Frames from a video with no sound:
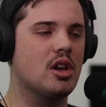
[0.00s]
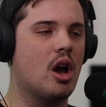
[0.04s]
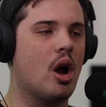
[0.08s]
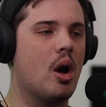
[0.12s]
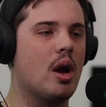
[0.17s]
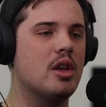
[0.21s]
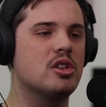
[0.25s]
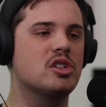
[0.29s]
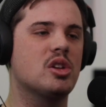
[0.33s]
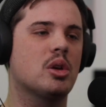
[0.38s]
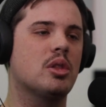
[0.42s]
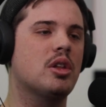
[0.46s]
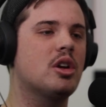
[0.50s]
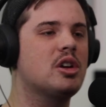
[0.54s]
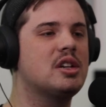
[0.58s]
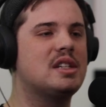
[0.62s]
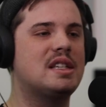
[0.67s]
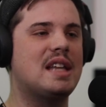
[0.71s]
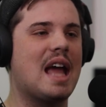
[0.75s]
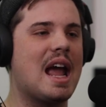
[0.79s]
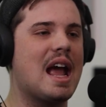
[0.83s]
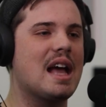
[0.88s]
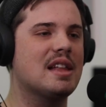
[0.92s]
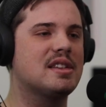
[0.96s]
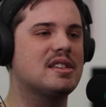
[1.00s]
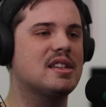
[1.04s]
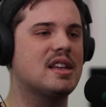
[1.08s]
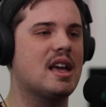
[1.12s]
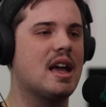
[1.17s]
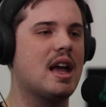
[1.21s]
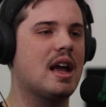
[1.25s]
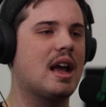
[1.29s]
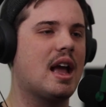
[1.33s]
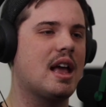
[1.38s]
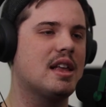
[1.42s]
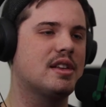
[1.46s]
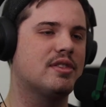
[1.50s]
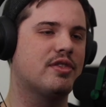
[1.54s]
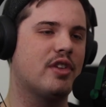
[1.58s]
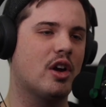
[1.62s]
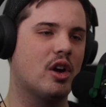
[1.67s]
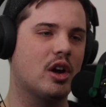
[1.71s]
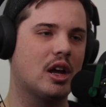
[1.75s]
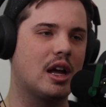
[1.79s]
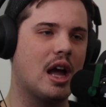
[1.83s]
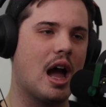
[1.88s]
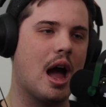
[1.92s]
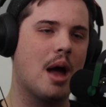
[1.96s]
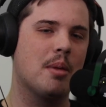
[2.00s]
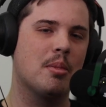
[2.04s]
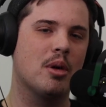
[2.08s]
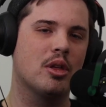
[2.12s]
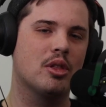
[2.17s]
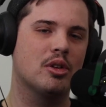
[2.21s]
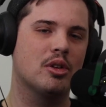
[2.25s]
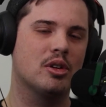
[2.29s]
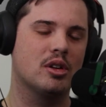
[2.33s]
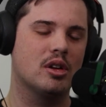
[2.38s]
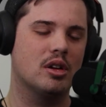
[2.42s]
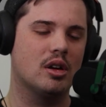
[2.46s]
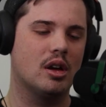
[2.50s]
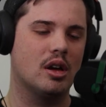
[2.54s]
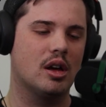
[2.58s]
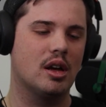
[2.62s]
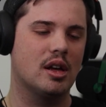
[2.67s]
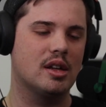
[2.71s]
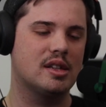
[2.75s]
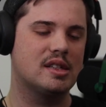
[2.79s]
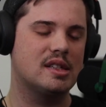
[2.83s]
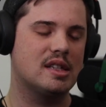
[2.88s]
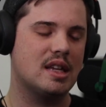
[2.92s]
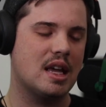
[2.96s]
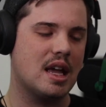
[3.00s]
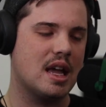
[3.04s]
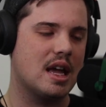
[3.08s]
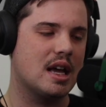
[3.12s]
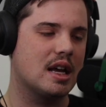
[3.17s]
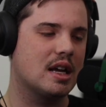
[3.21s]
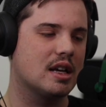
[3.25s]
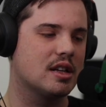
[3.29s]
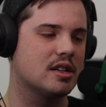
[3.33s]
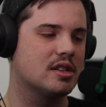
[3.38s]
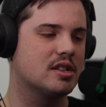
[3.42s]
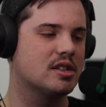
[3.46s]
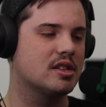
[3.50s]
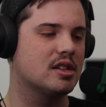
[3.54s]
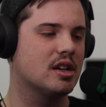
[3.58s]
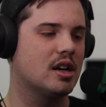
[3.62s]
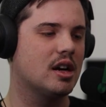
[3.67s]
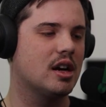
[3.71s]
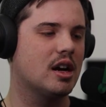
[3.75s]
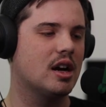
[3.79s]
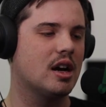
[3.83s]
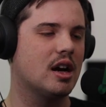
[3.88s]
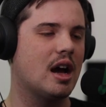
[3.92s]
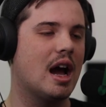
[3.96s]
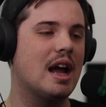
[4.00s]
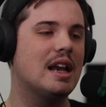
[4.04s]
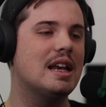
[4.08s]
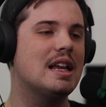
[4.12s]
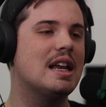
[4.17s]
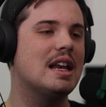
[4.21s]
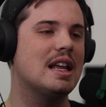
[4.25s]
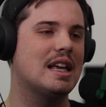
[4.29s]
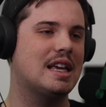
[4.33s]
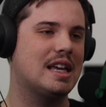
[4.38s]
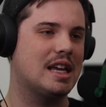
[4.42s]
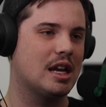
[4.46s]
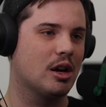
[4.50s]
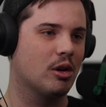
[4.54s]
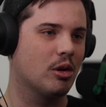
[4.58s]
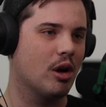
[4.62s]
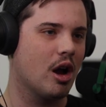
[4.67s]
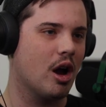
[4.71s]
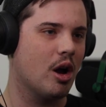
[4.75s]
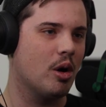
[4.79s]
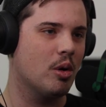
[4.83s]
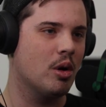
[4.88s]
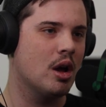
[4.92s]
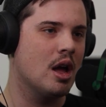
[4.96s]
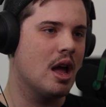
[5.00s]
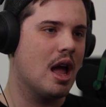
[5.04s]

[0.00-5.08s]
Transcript: so they're dancing as Fairy Godmother sings I Need a Hero.